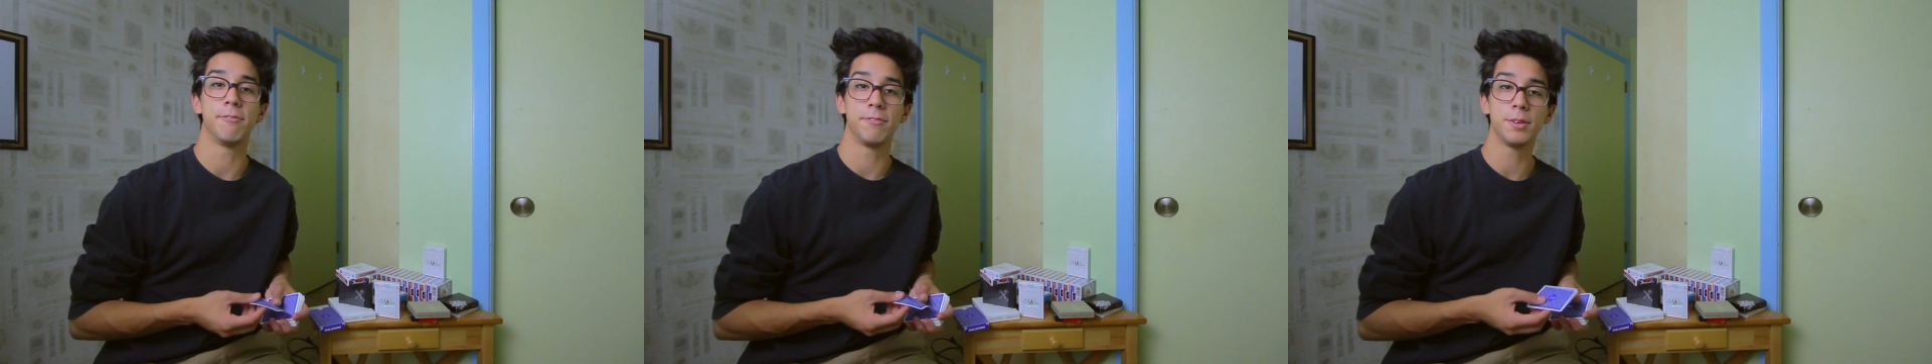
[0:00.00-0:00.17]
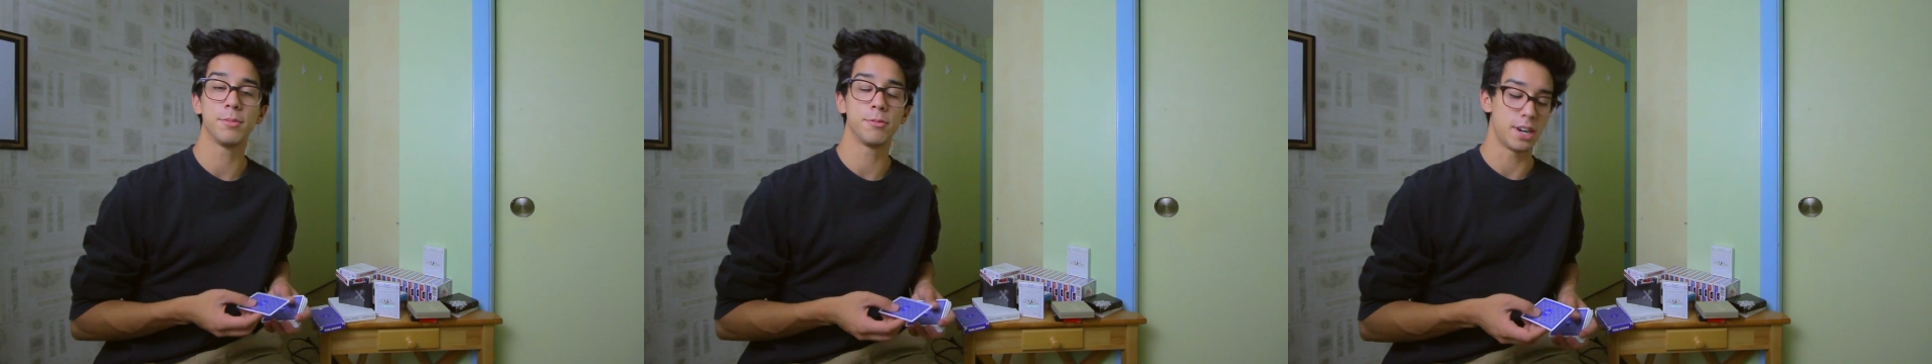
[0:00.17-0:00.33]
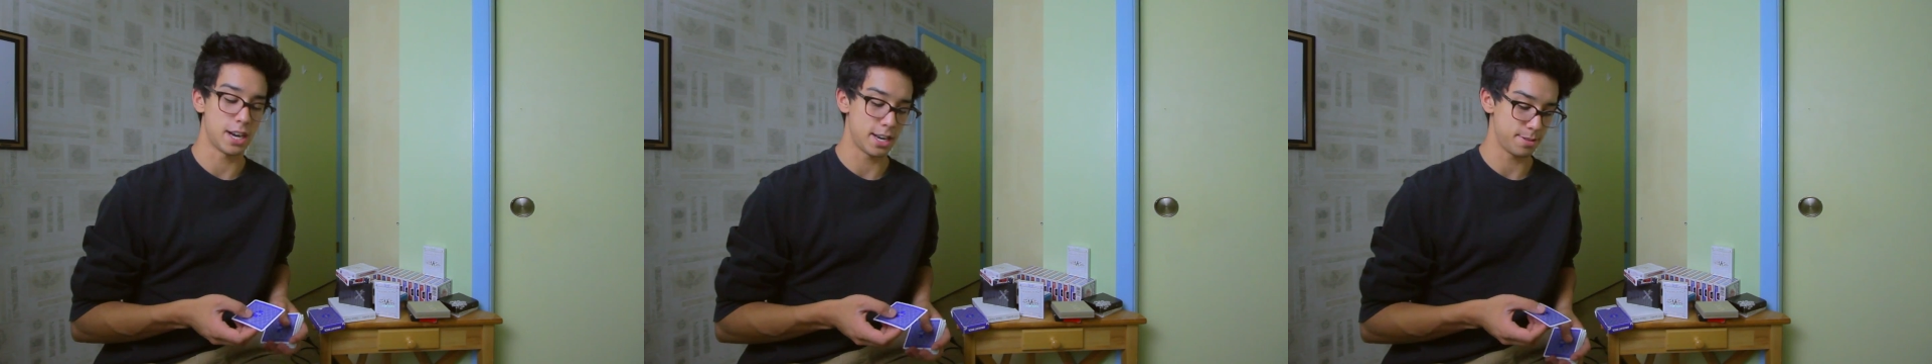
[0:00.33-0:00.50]

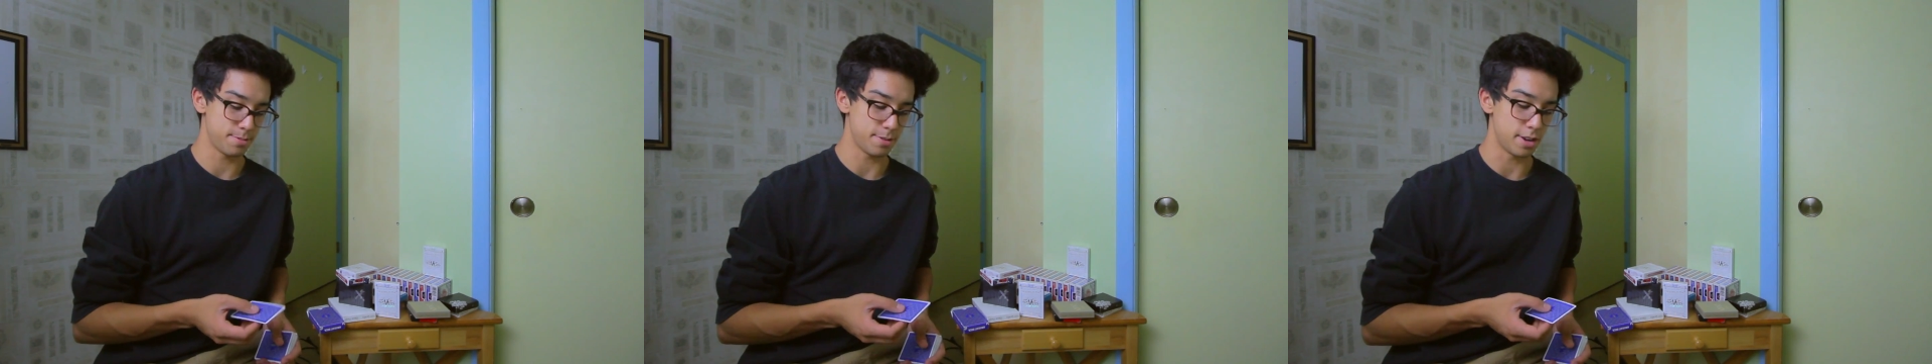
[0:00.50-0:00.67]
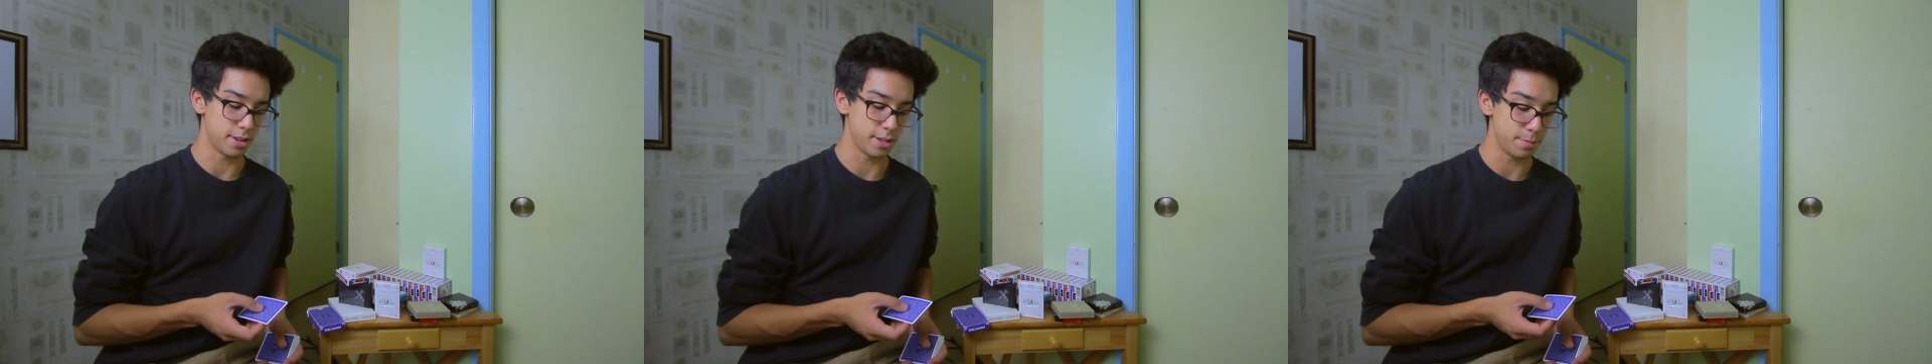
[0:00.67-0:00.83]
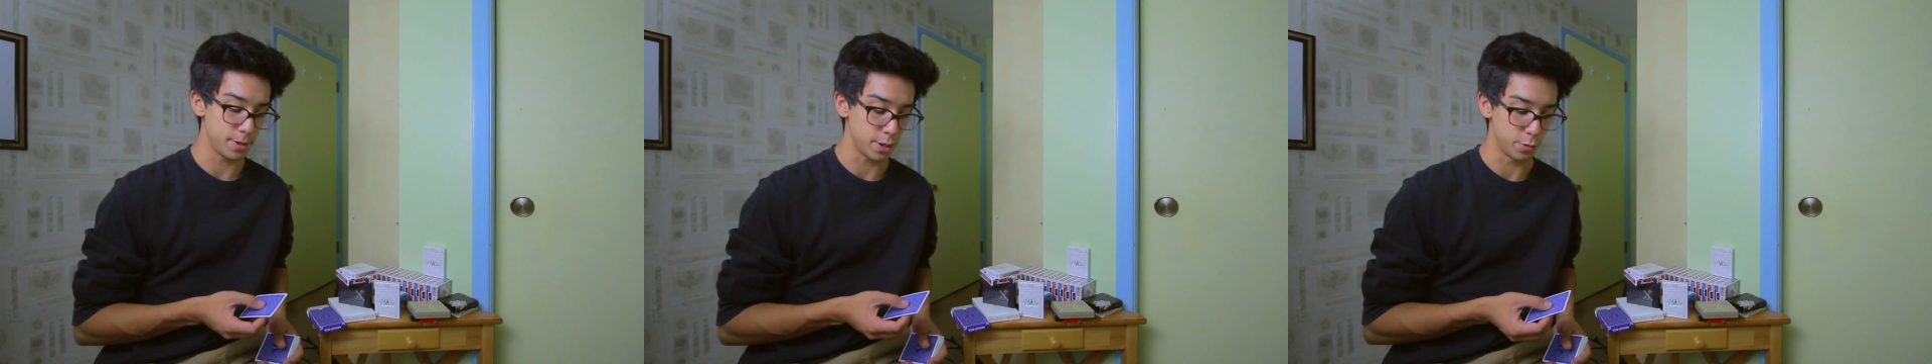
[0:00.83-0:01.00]
firm grasp
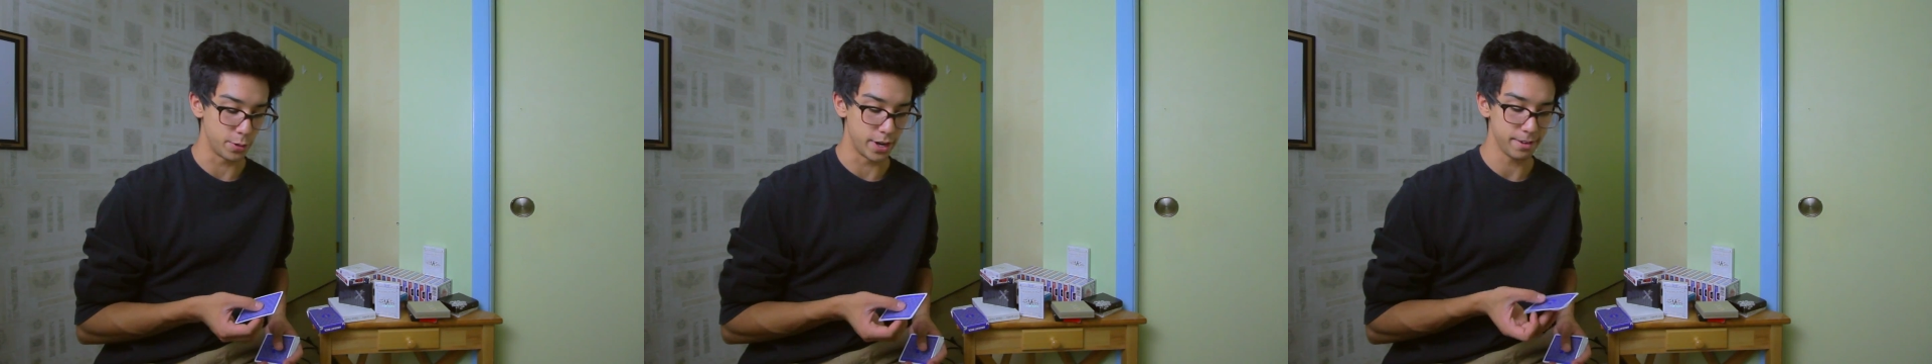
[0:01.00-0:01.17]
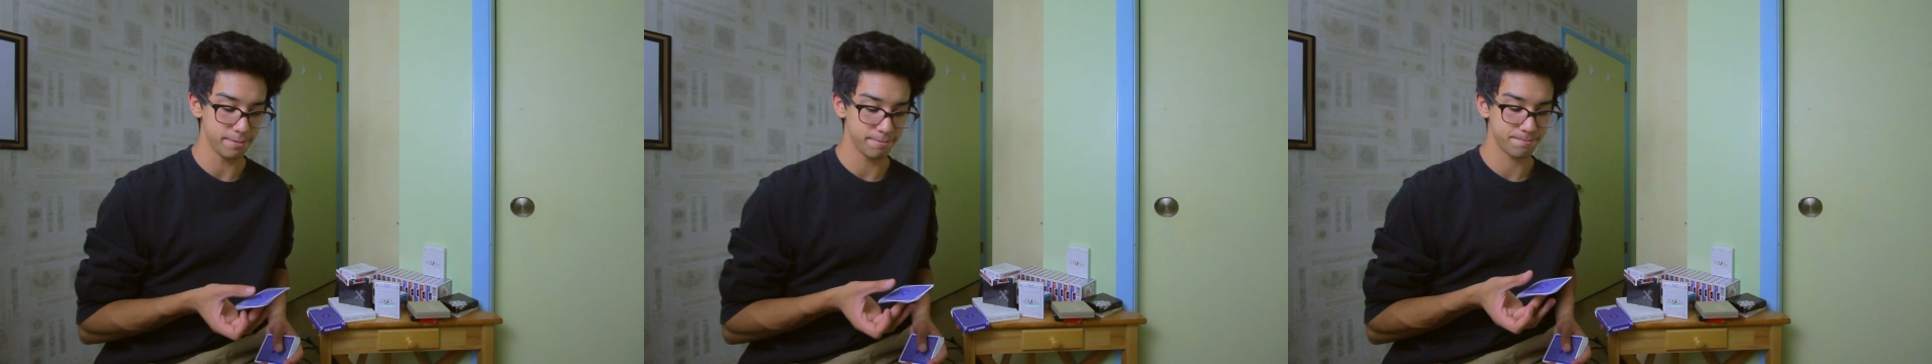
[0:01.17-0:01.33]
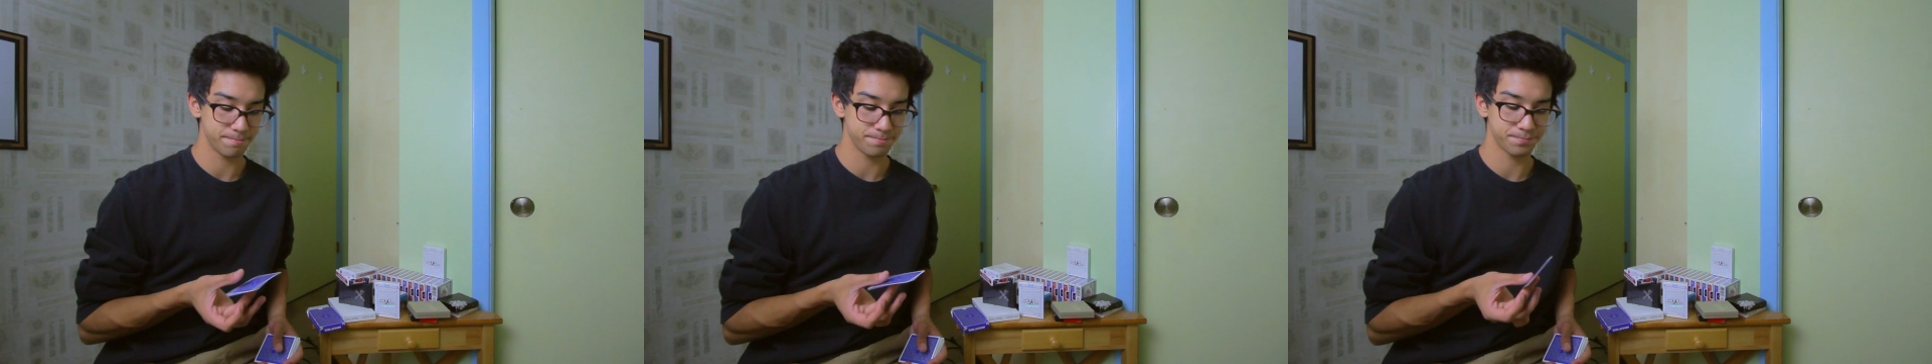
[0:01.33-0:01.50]
on the pirouette